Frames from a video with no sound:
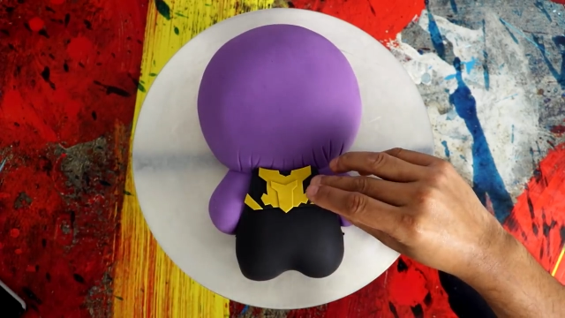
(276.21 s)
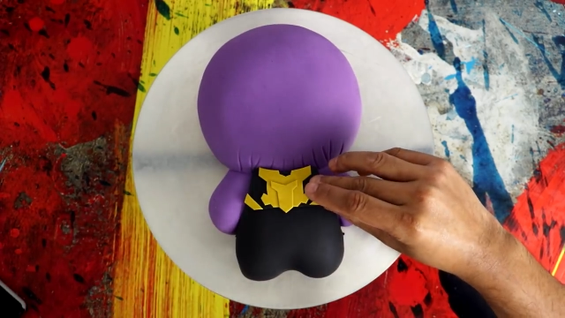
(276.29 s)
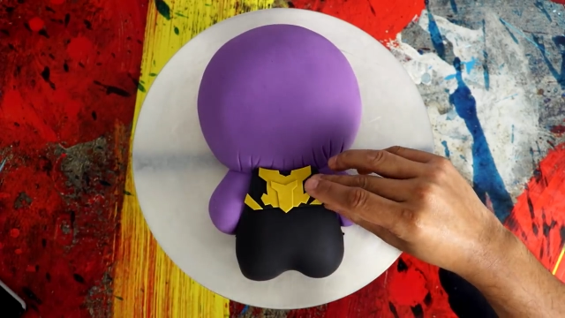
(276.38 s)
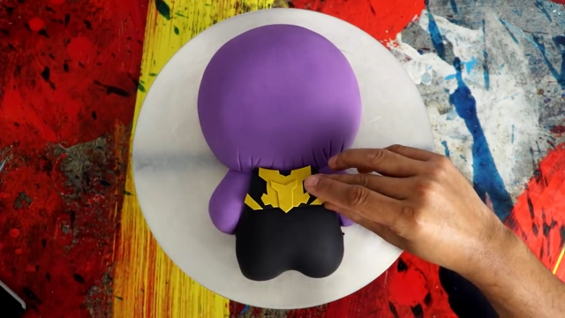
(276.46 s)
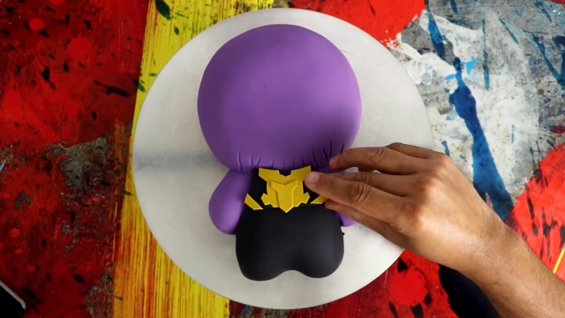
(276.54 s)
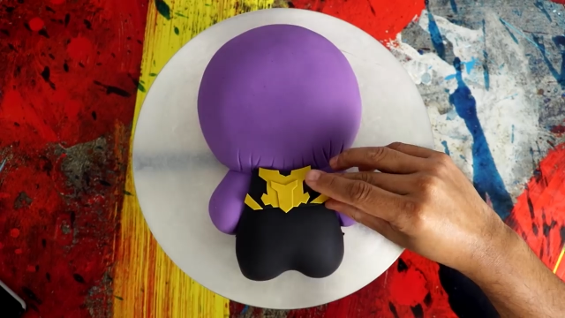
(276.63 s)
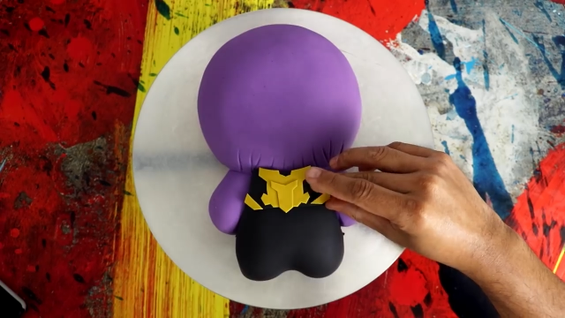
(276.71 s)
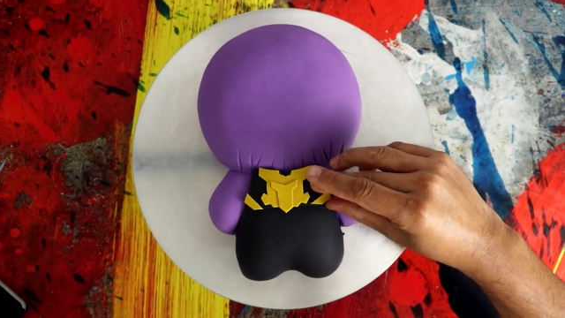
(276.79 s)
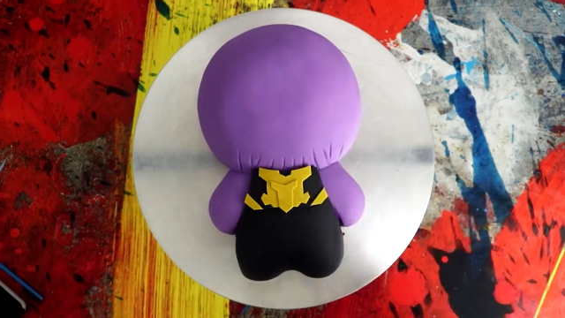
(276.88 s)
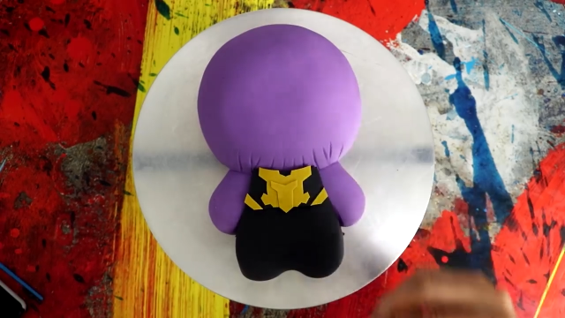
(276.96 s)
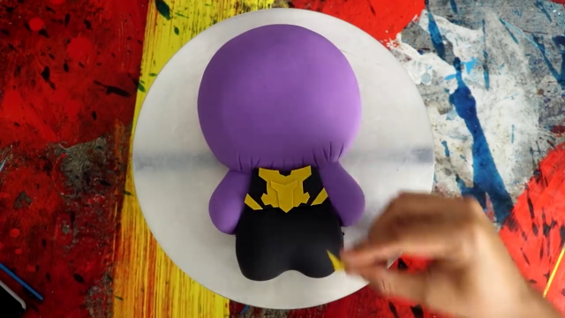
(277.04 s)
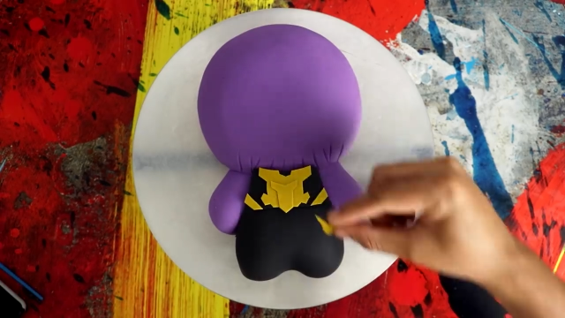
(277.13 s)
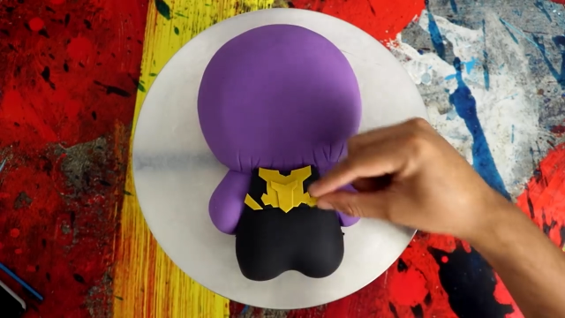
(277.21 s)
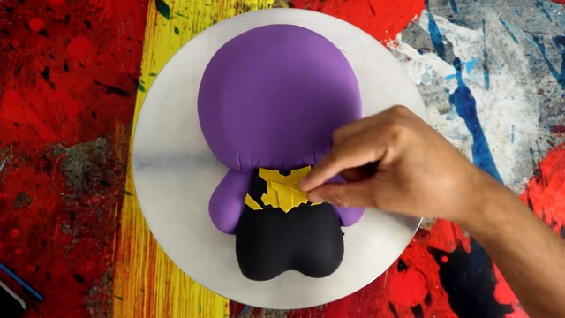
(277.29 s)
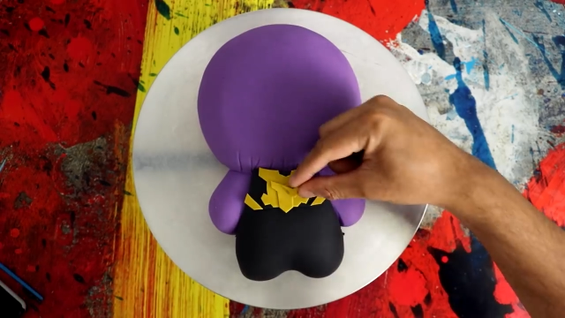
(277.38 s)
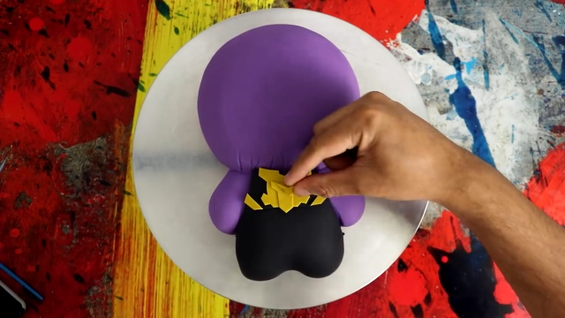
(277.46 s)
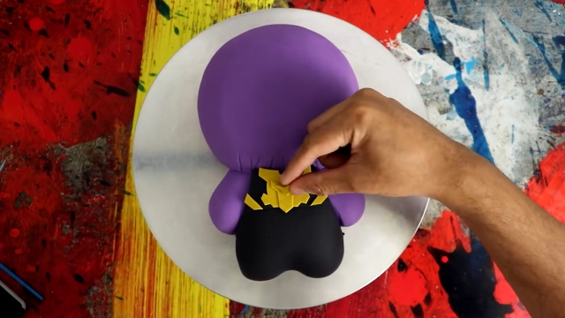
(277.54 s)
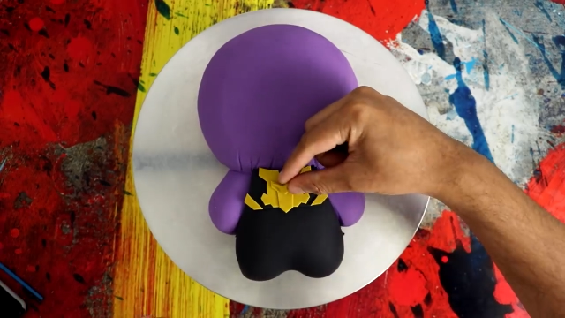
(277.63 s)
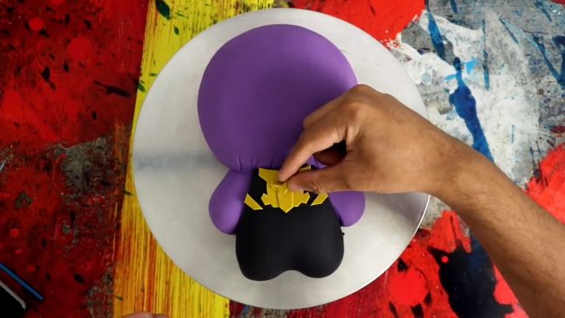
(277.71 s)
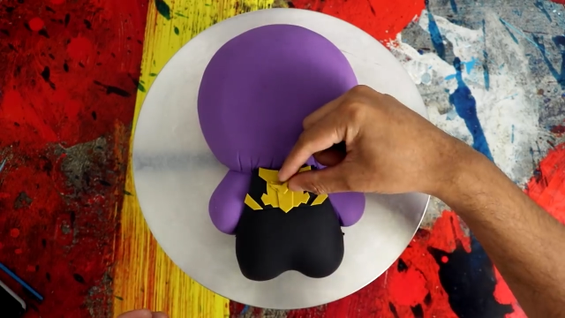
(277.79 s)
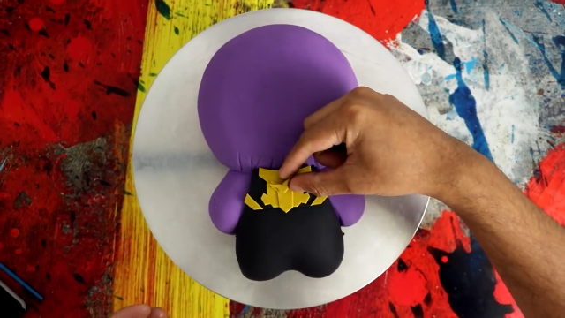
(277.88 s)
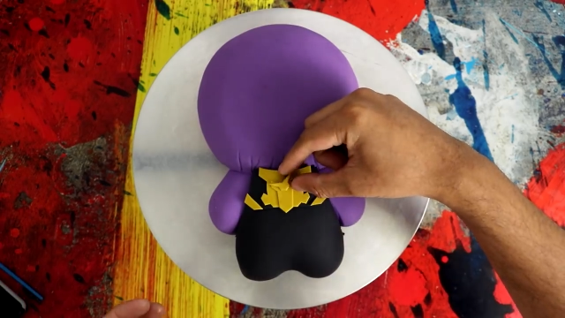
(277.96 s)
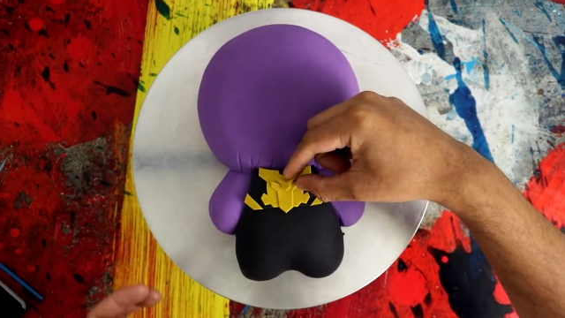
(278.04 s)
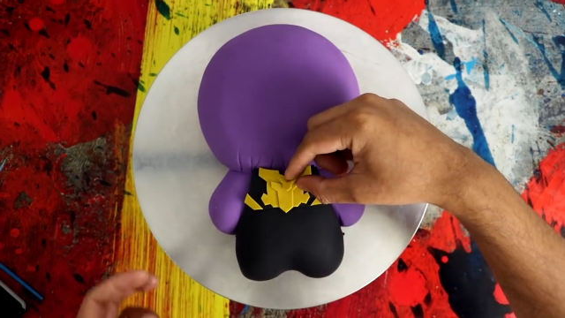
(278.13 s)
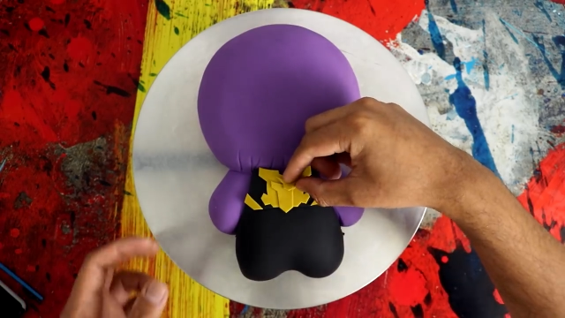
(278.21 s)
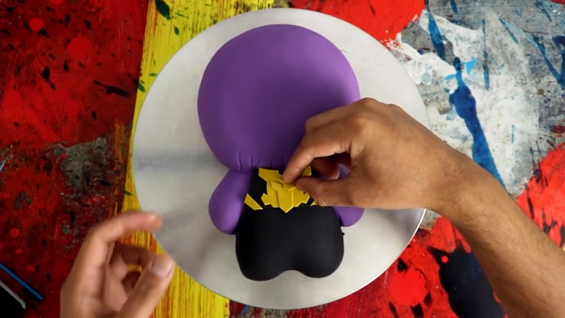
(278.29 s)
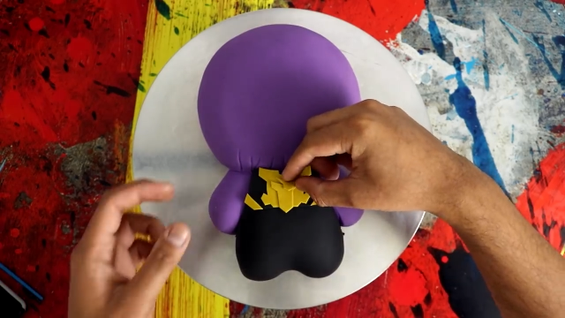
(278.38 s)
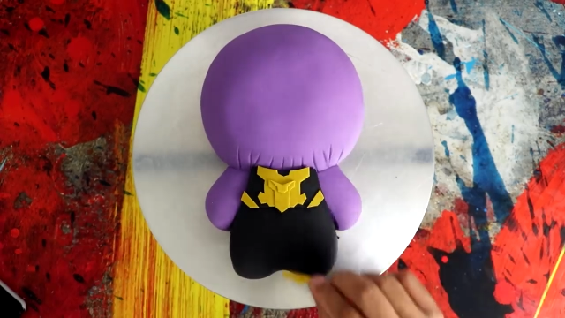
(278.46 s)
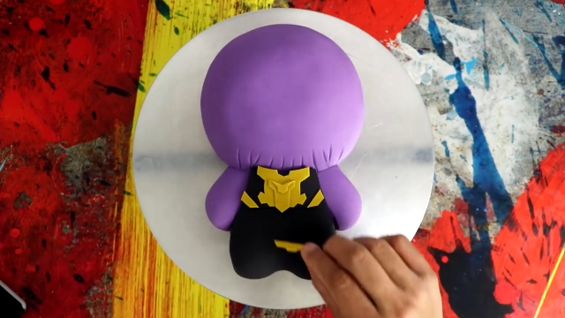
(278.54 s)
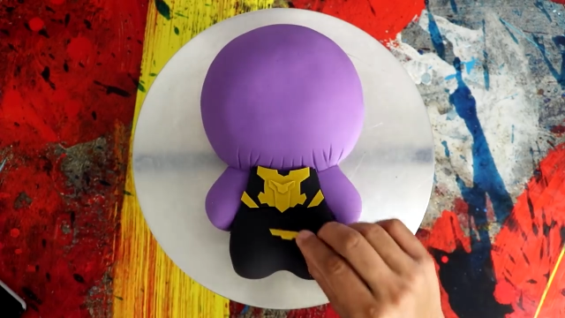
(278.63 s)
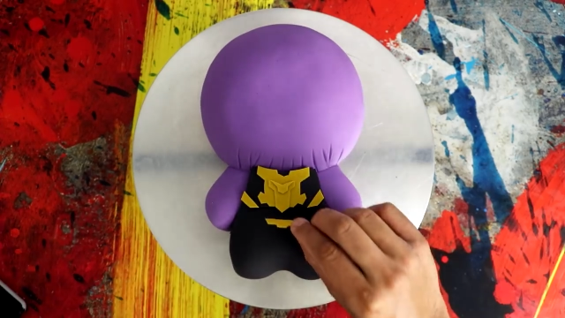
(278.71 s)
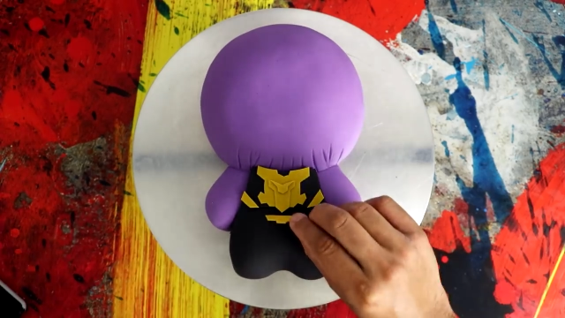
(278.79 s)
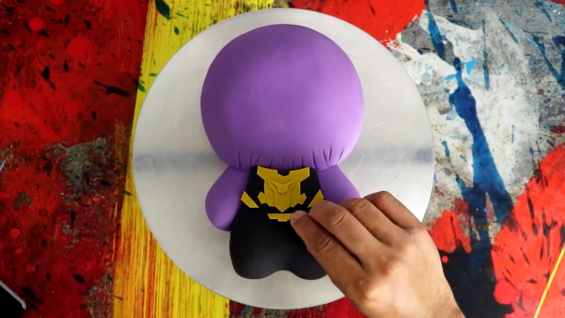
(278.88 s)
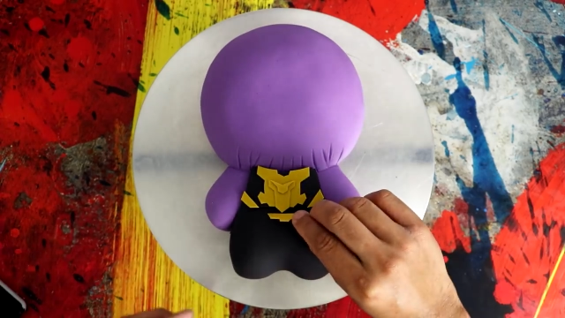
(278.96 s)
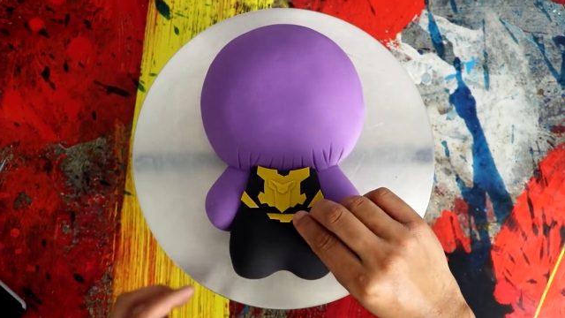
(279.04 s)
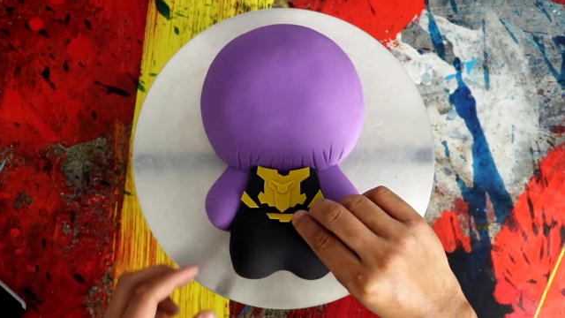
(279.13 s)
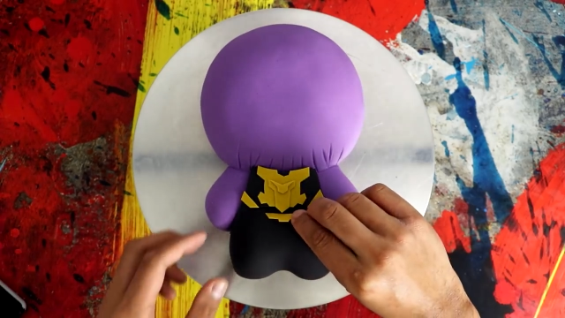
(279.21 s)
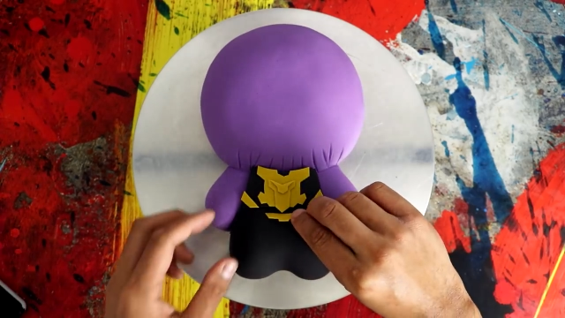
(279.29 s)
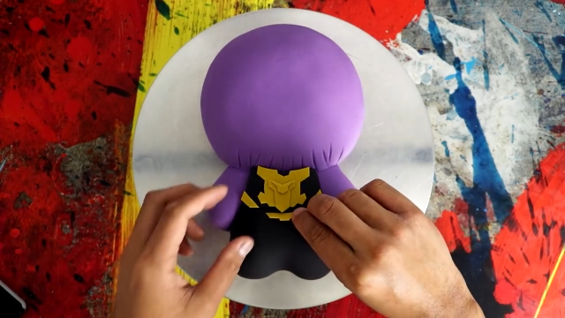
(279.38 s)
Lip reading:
No face is visible, so there are no lips to read.